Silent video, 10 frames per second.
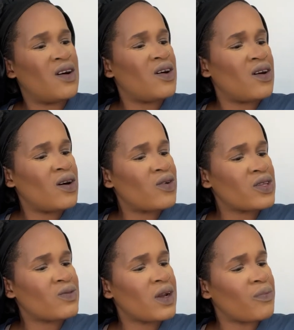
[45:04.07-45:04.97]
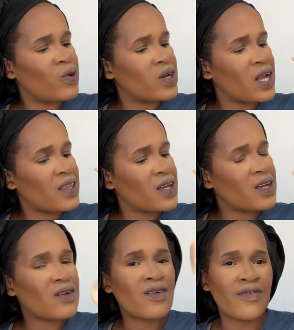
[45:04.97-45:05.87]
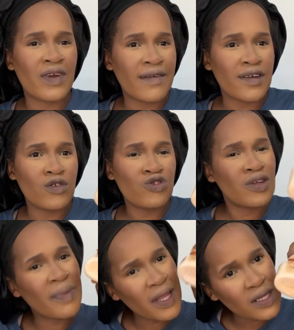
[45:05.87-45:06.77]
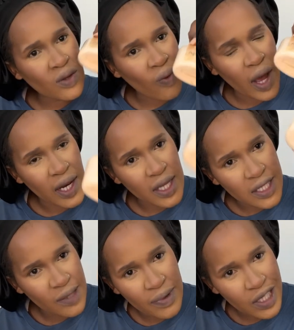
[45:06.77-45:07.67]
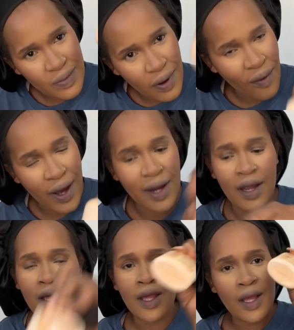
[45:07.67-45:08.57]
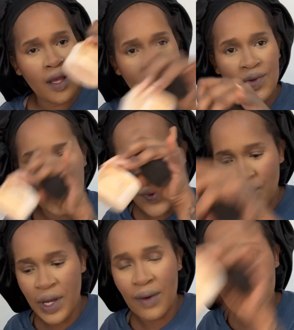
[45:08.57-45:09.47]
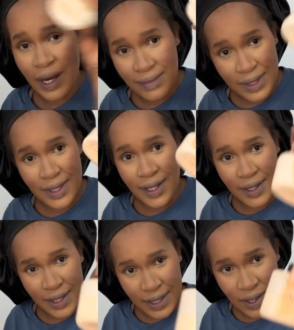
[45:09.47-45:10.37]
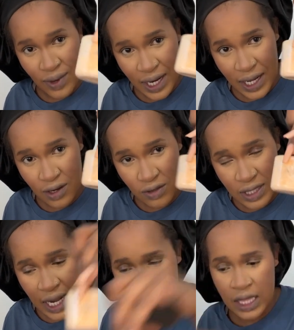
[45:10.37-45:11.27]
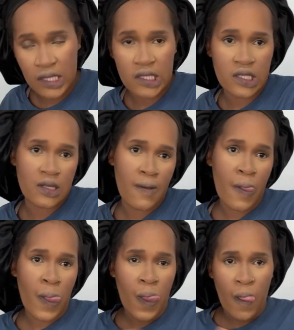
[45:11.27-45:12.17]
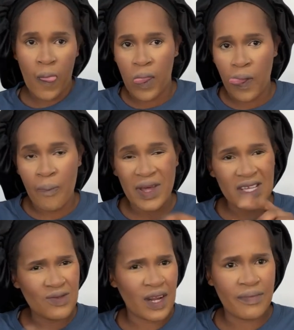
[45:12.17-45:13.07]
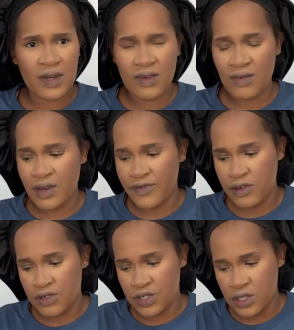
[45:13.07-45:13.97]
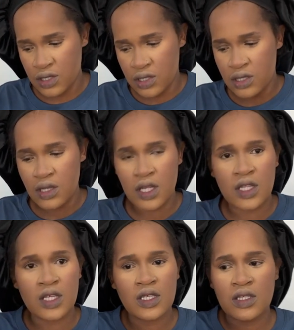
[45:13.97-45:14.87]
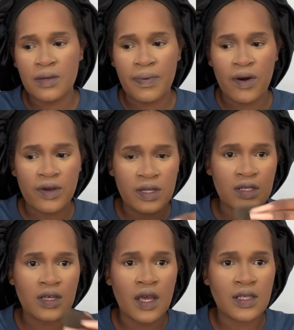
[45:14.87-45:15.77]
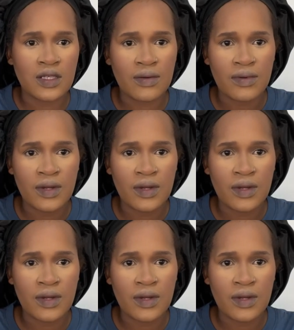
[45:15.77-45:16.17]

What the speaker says: Oh, this one I bought it. I think it got Revolution, but there's a one, the cheaper one. You know what I'm saying. There's a one that looks like this. But this one I bought it got Revolution. Then this is the powders, guys.